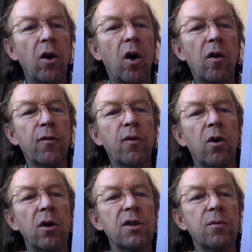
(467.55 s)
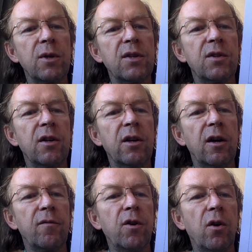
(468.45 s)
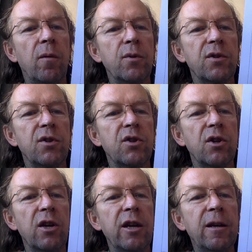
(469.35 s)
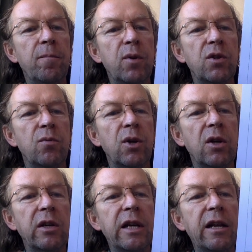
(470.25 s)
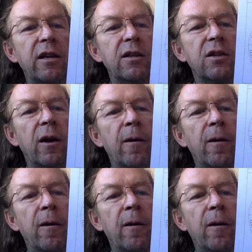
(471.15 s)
Of course, we still have the opposition in between Lilith